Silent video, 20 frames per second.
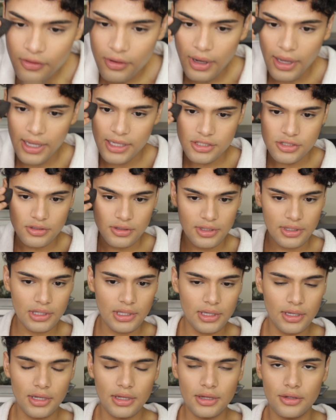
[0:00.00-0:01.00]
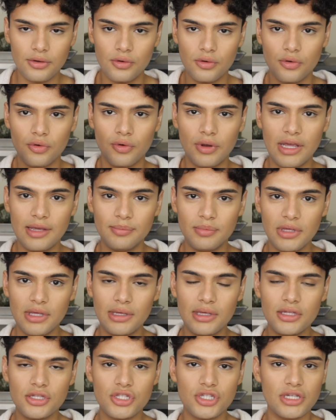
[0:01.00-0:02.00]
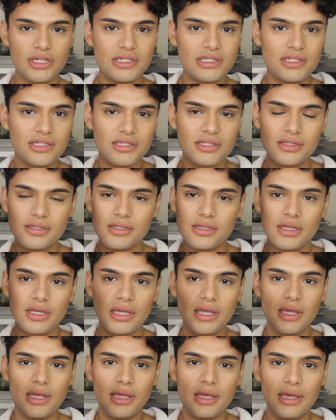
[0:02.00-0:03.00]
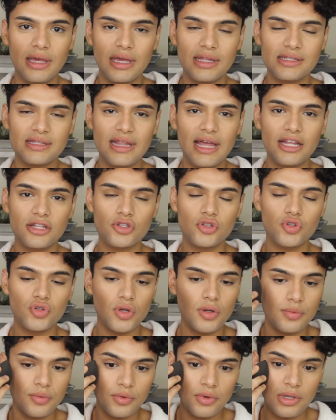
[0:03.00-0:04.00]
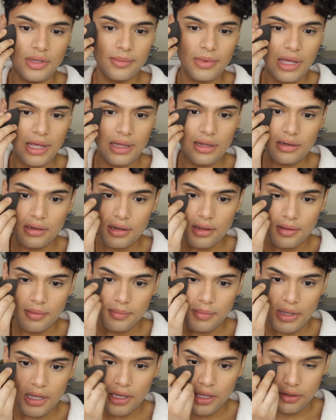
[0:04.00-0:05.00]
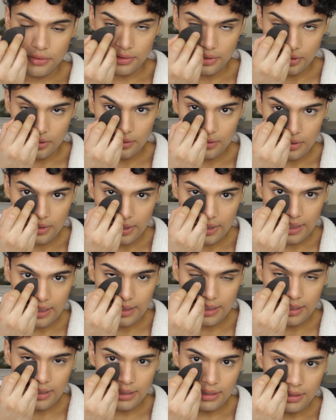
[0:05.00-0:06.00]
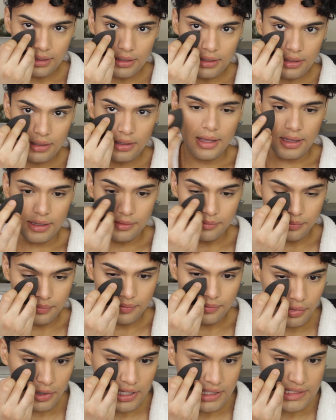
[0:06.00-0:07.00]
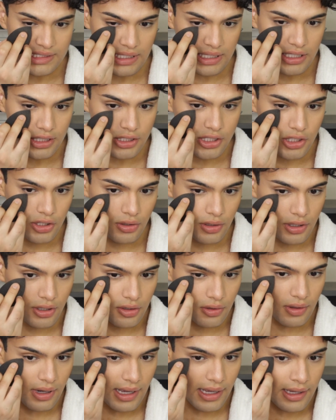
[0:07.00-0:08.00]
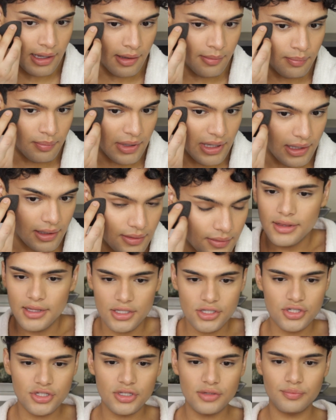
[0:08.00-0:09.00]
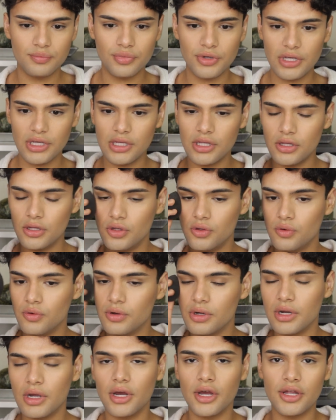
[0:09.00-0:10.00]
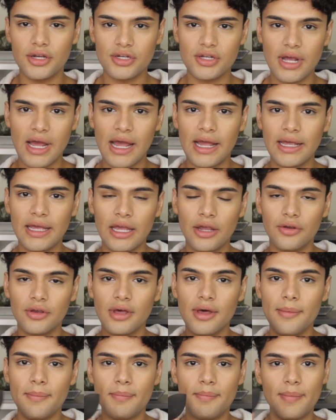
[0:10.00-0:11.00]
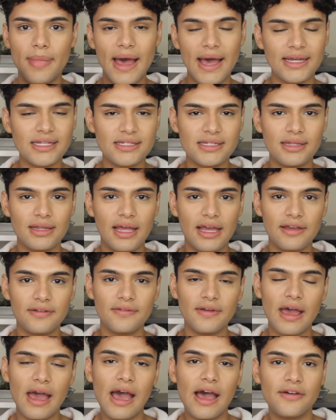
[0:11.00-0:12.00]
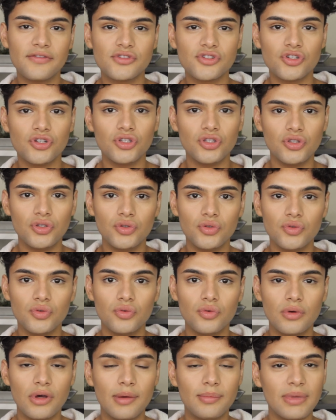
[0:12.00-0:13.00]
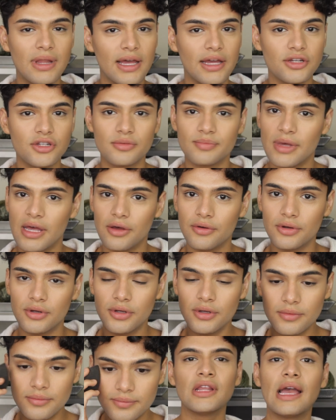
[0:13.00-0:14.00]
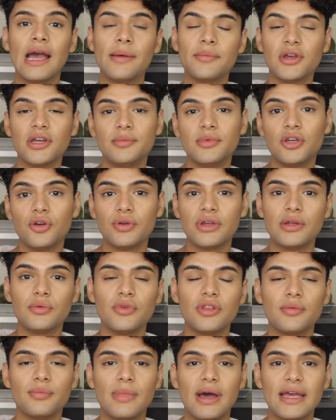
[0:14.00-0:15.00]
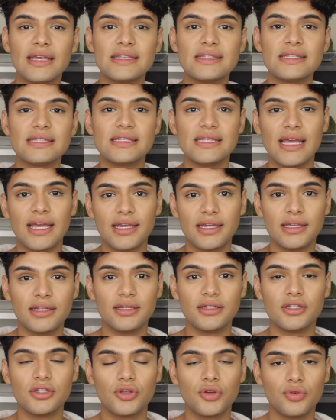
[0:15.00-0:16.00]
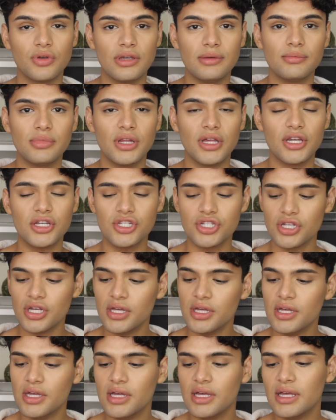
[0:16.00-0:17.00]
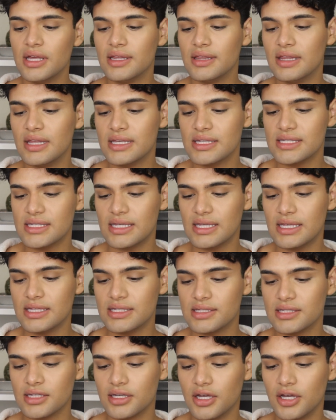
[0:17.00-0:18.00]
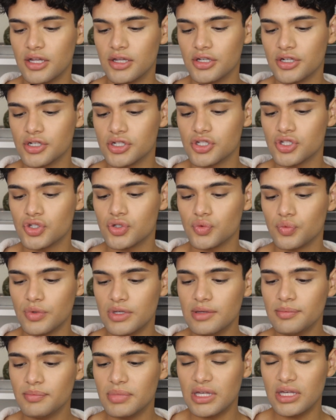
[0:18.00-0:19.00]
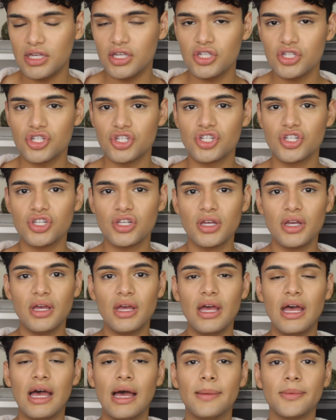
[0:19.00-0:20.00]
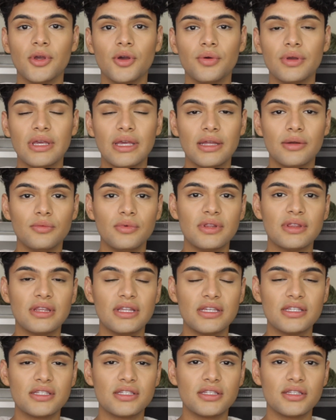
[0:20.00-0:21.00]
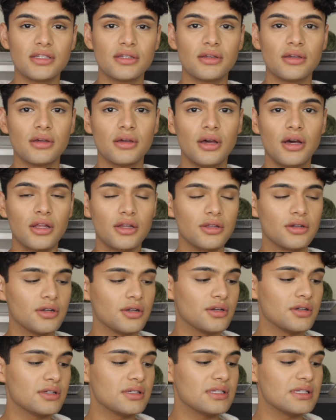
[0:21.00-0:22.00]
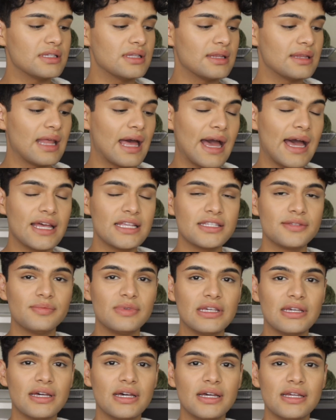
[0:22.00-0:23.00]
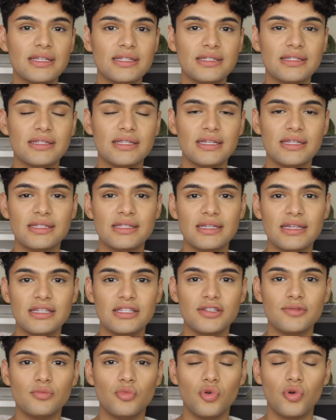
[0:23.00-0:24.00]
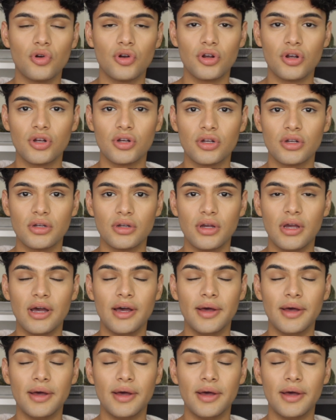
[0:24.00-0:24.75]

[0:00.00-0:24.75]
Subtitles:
your eyes are looking a little crepey, just get that strobe cream and pound it in and press it into your under eye a bit. This should bring your under eye area back to life after you applied your powder. I'm gonna be going in with my second cream blush. This is the color Sweet Peach. I'm going in with this color last because this is more